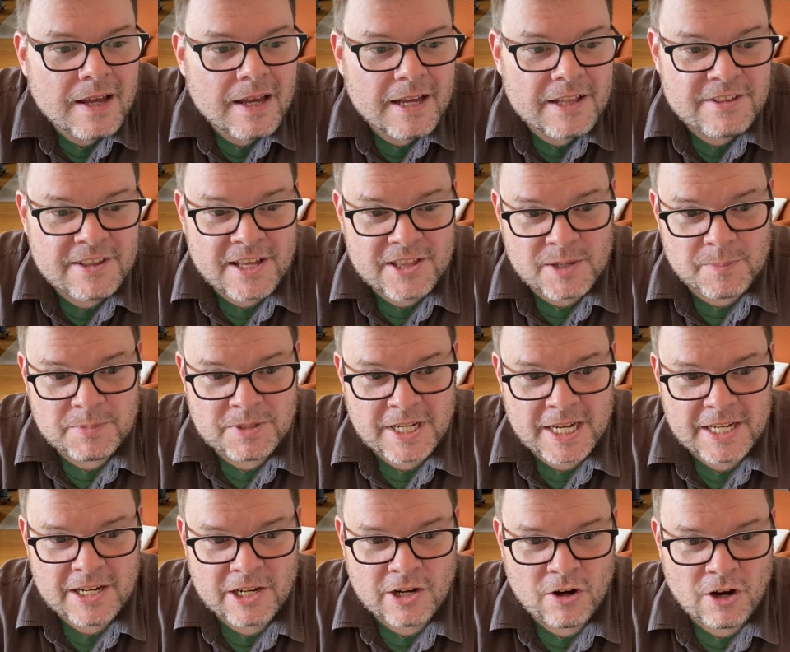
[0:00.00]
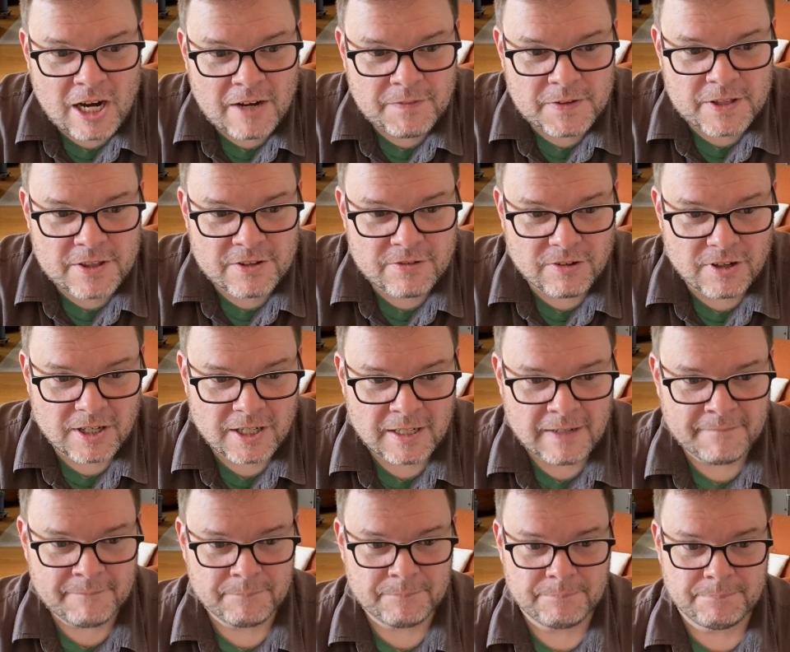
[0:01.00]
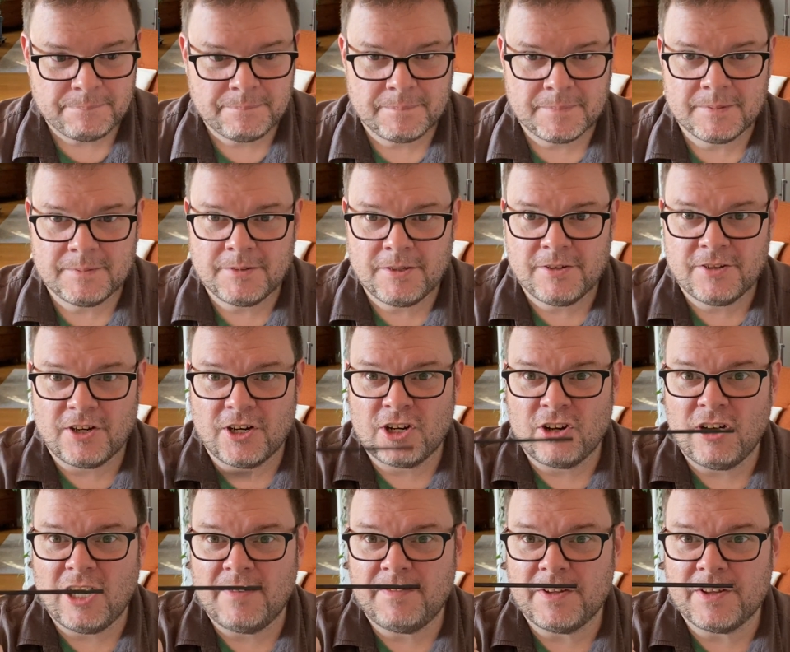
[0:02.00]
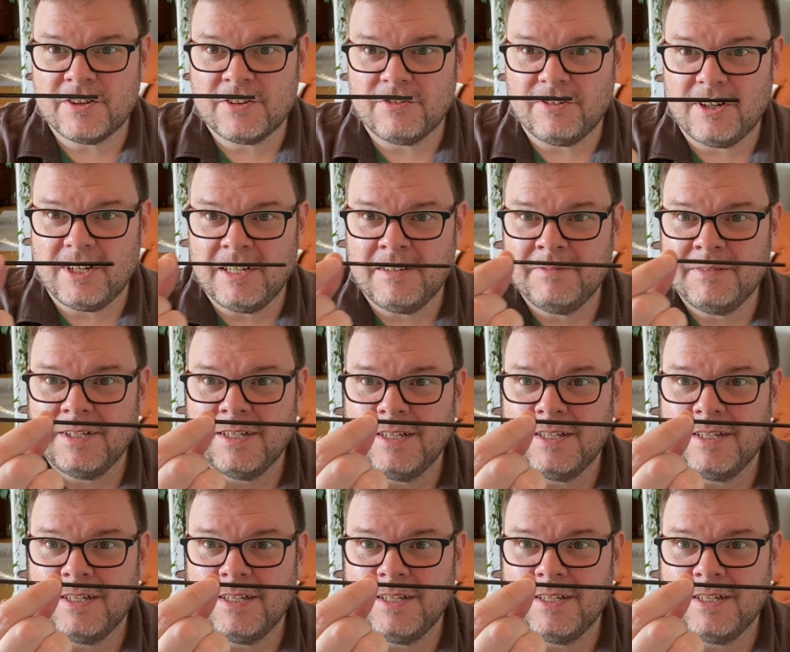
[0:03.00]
It says obtain a coffee straw. Here's our coffee straw.